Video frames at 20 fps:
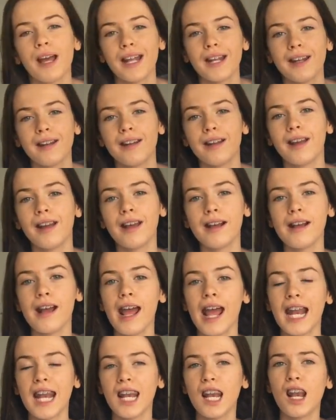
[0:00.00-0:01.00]
been
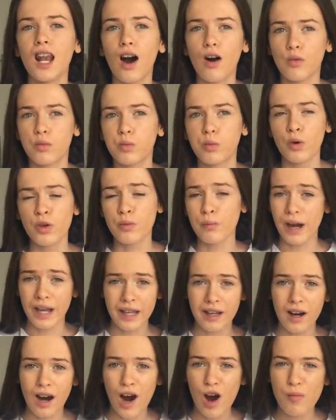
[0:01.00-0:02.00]
in love with
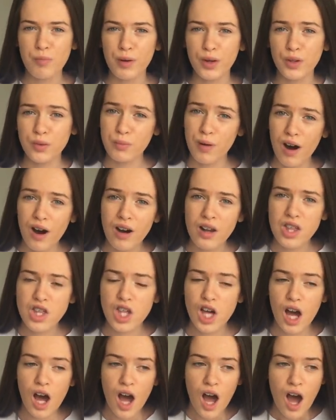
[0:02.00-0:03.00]
makeup as
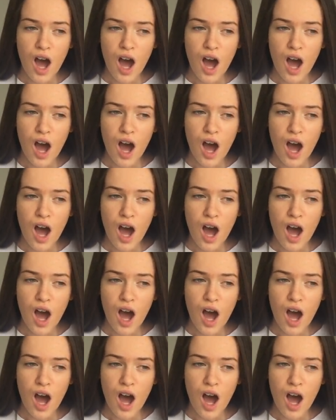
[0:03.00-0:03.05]
much.